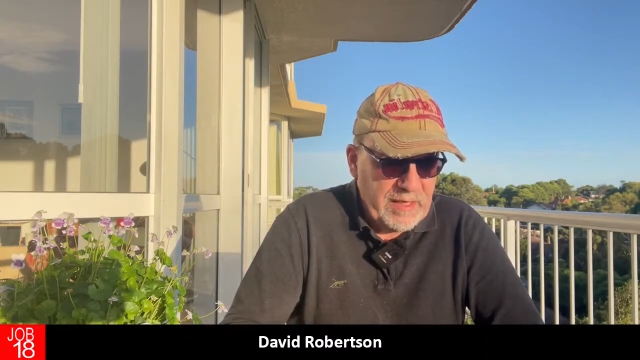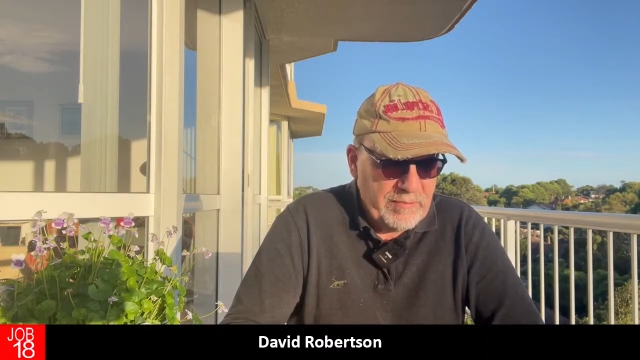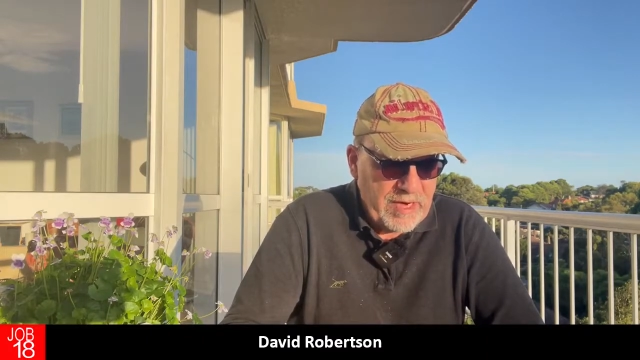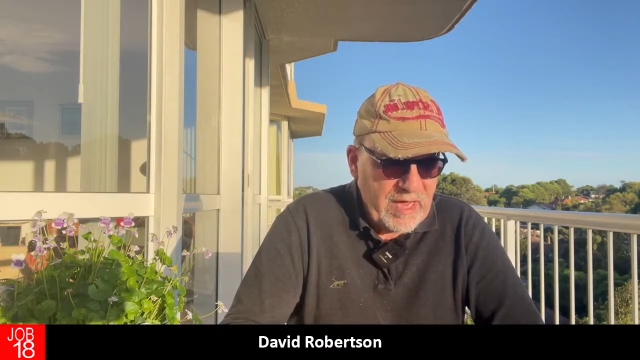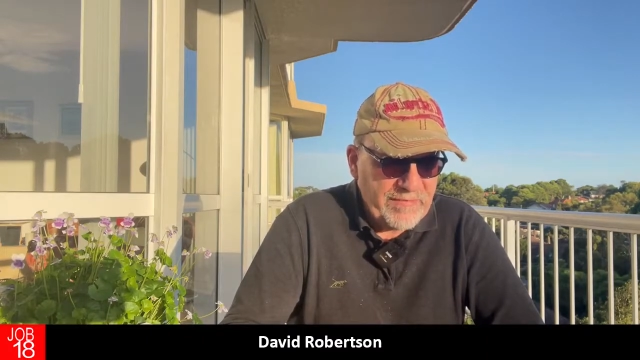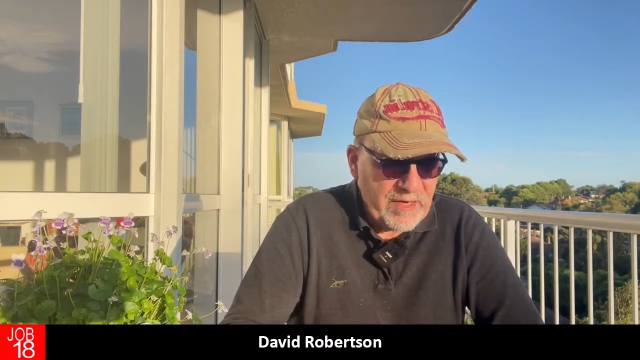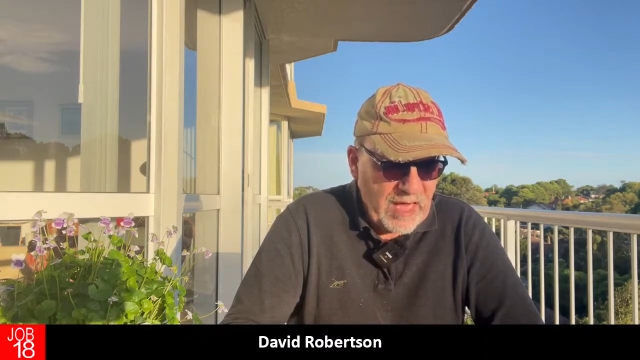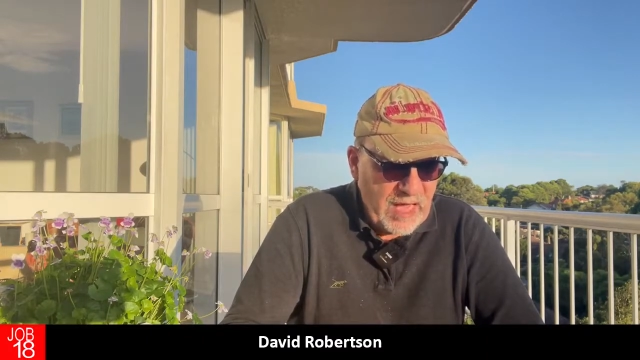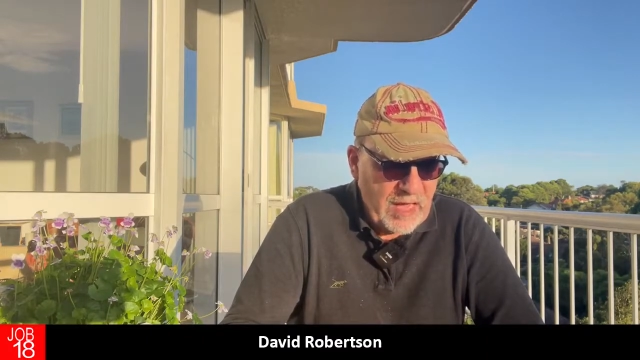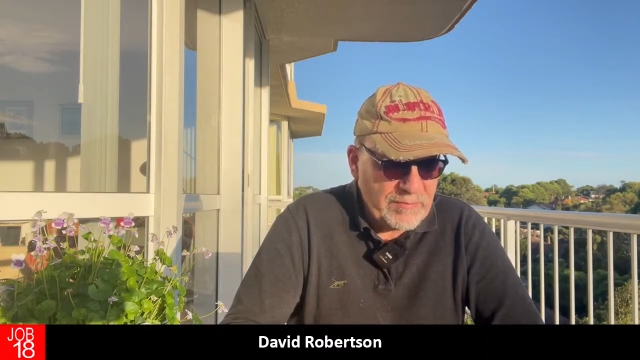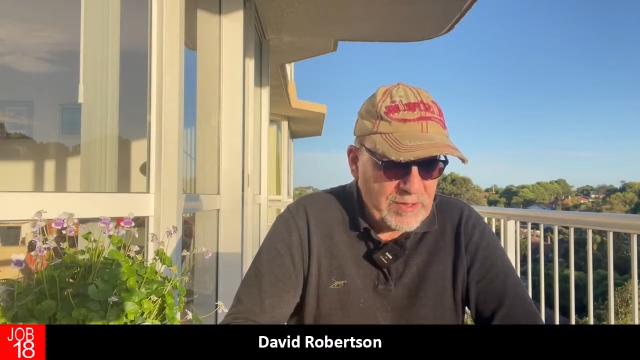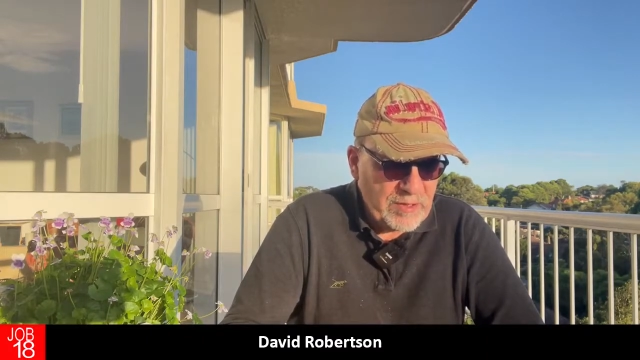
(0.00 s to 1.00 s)
But I have
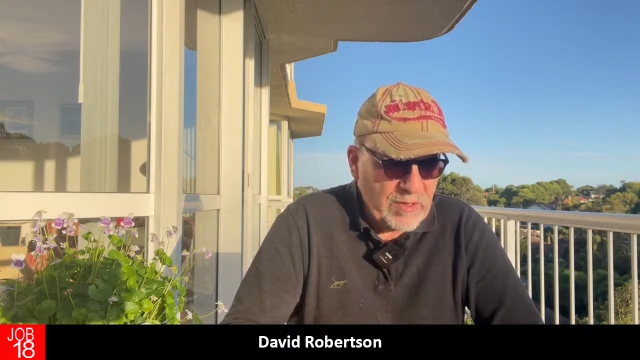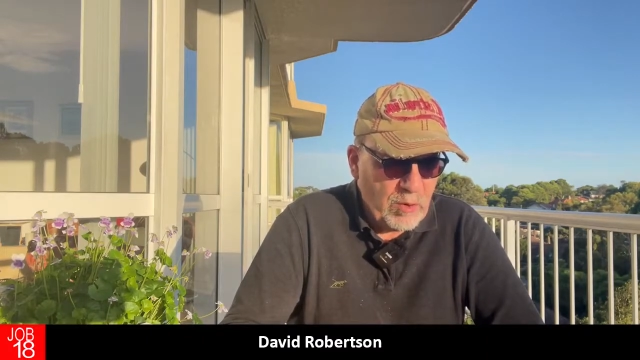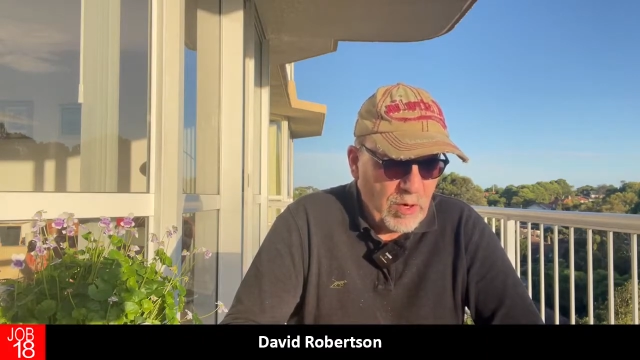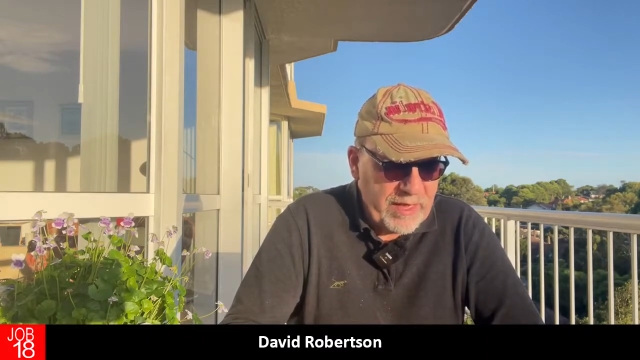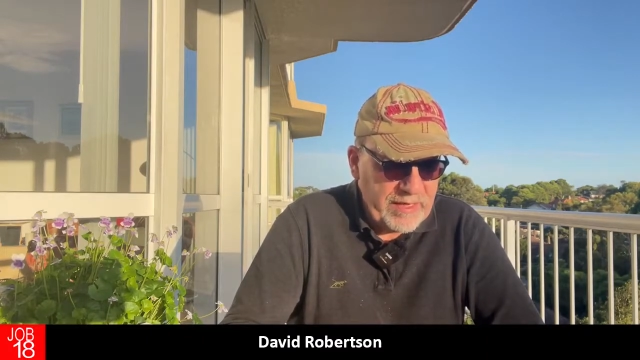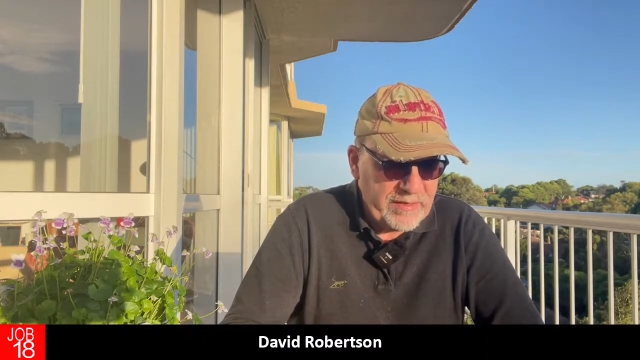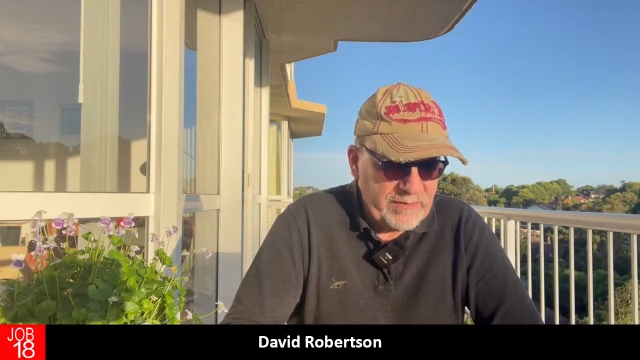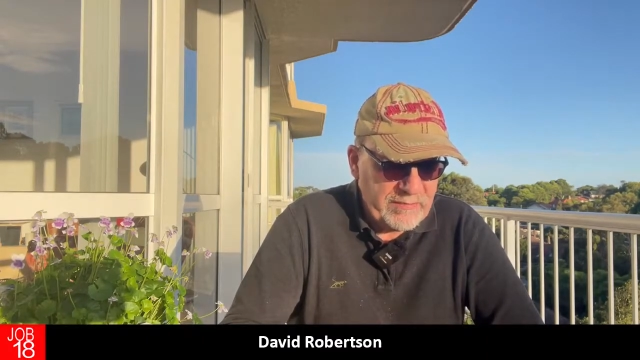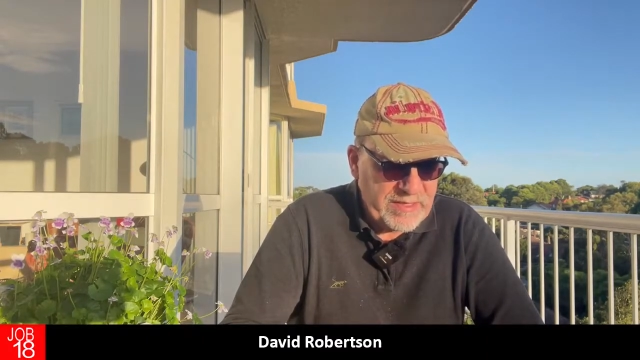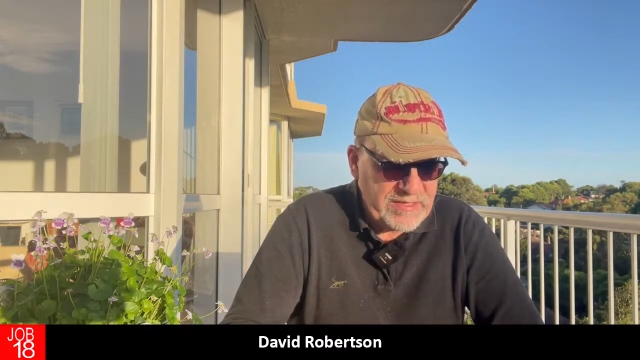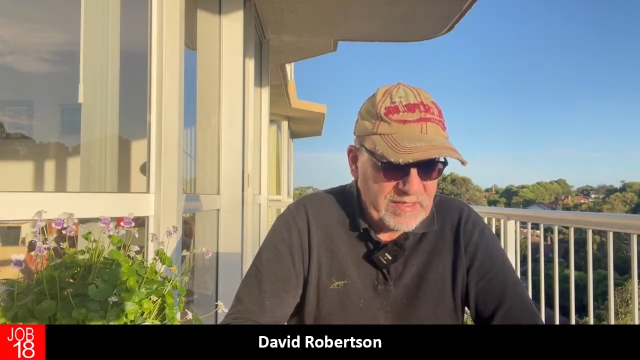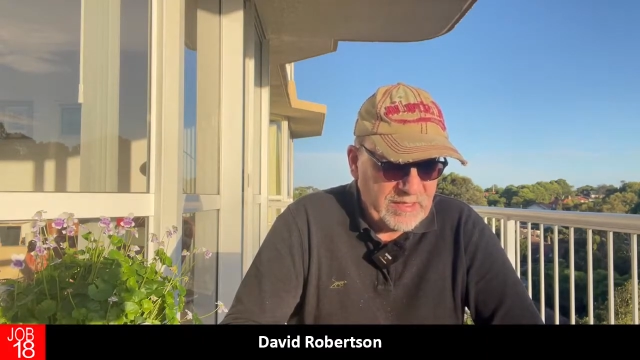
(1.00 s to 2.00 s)
calmed and quietened
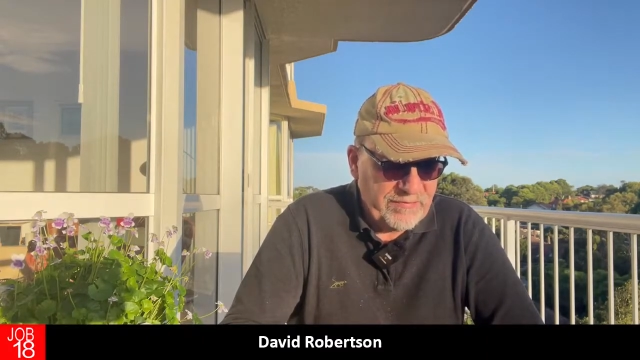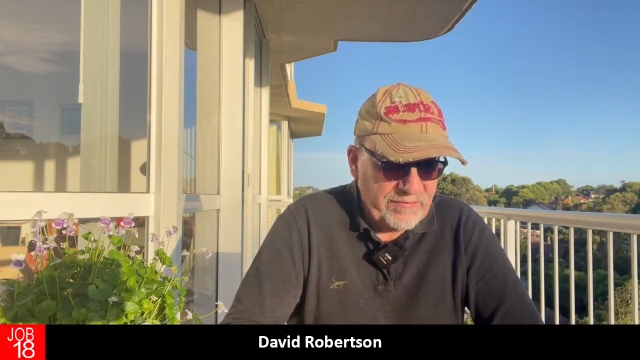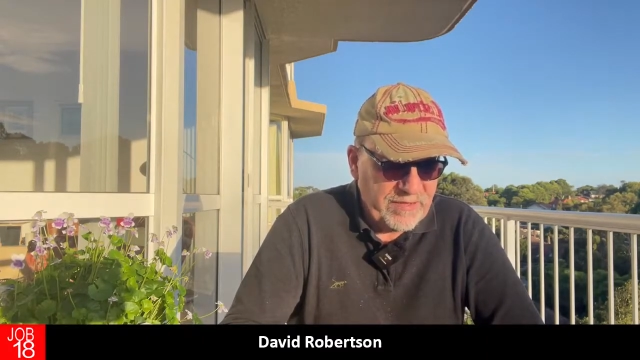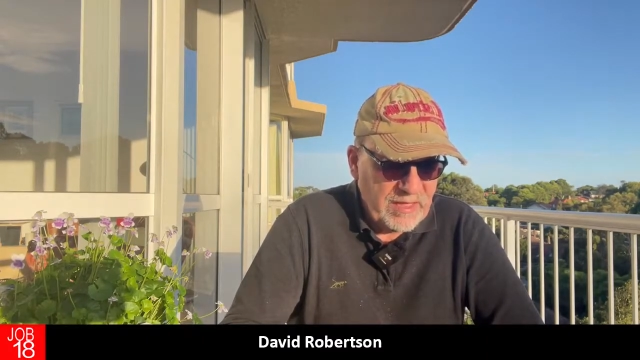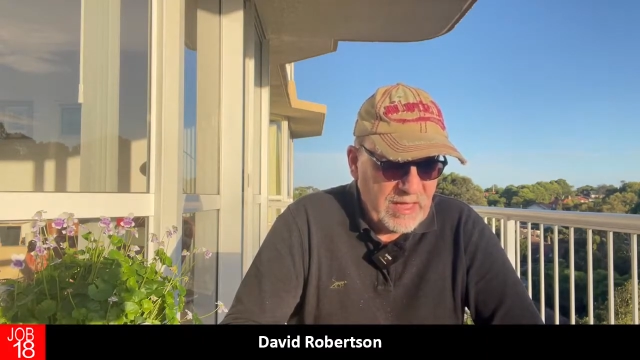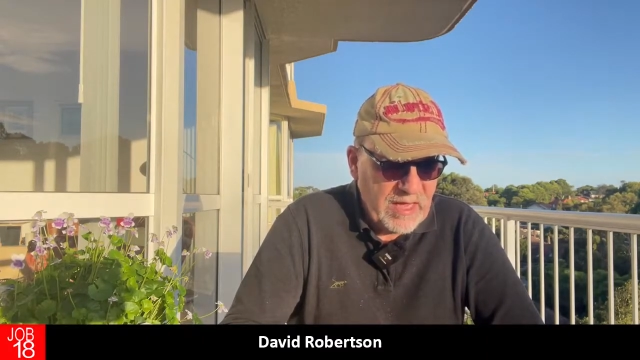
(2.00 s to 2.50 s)
myself.